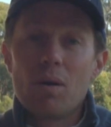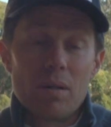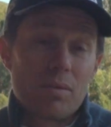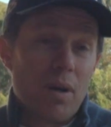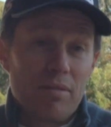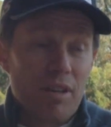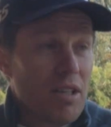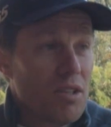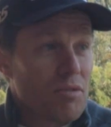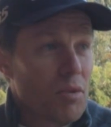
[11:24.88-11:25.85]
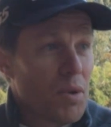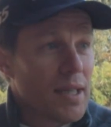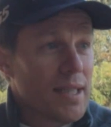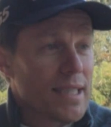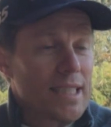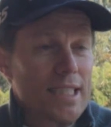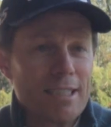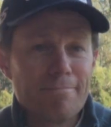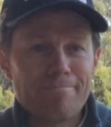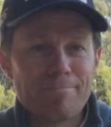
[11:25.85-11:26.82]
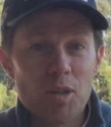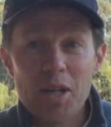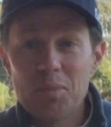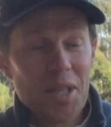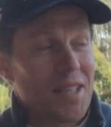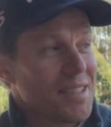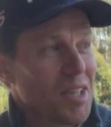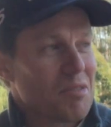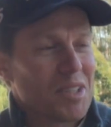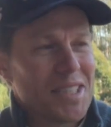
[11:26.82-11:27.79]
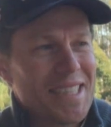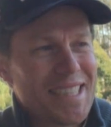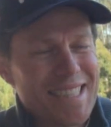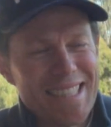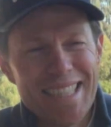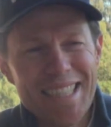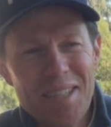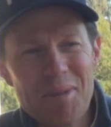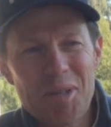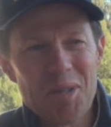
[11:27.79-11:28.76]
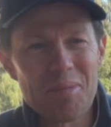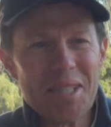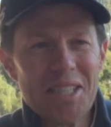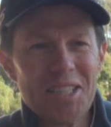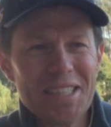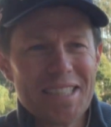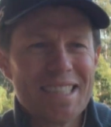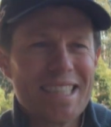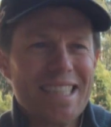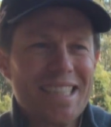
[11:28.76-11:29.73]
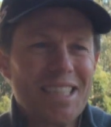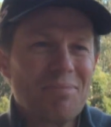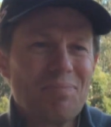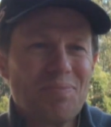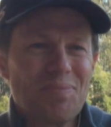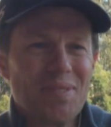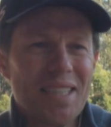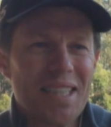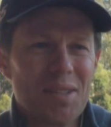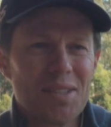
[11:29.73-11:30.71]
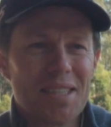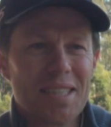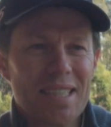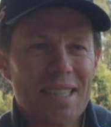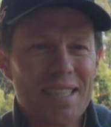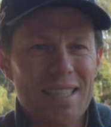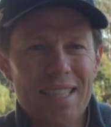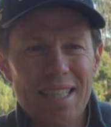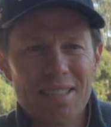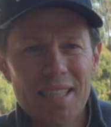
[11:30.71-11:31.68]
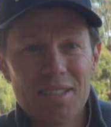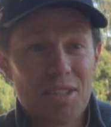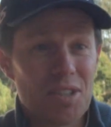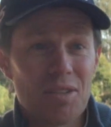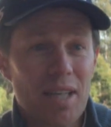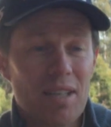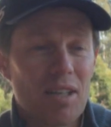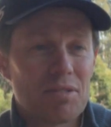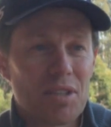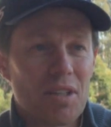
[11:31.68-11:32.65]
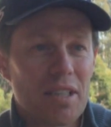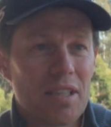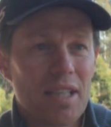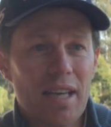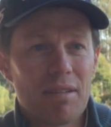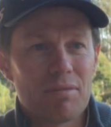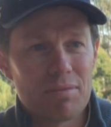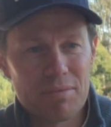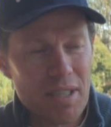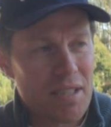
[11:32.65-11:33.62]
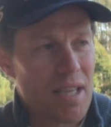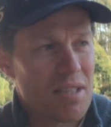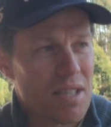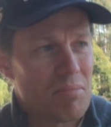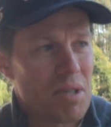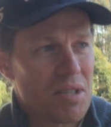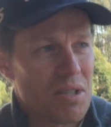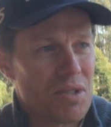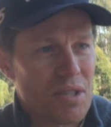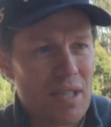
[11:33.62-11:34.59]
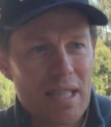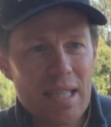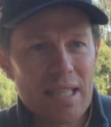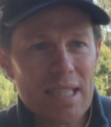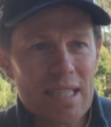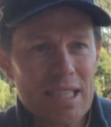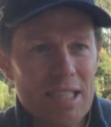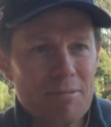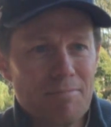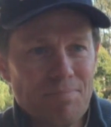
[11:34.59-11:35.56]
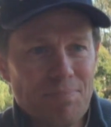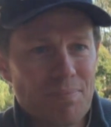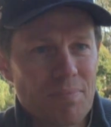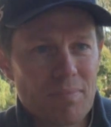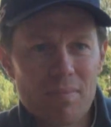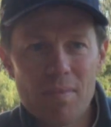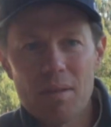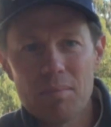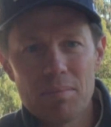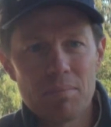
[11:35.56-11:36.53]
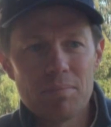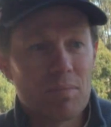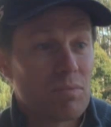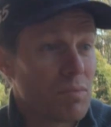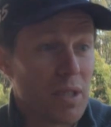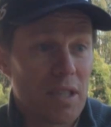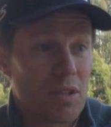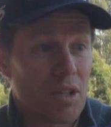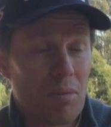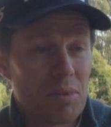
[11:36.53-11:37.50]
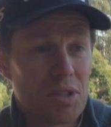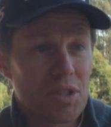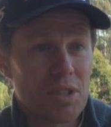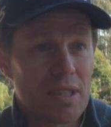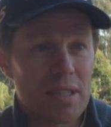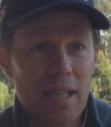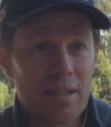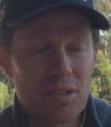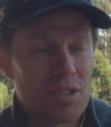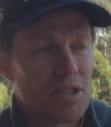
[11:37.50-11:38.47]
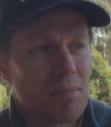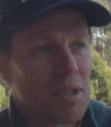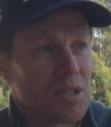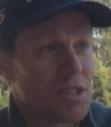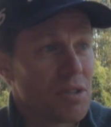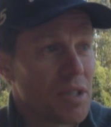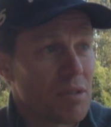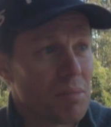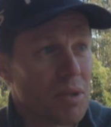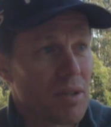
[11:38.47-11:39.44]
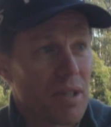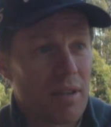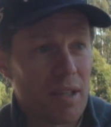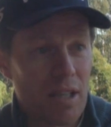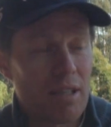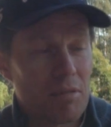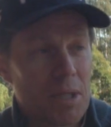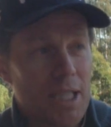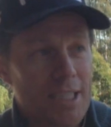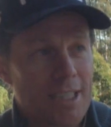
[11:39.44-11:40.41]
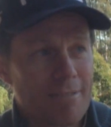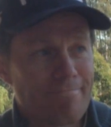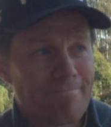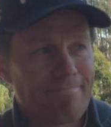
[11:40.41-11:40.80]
Oh, great venues for one. Um, great weather, hopefully. I'm sure it'll be nice. Um, you know, it's uh, it, it's just a great lifestyle here. You are gonna have fantastic beaches, um, really good competition, and, and, there's just so much to do here in Perth, and I think they'll have a blast.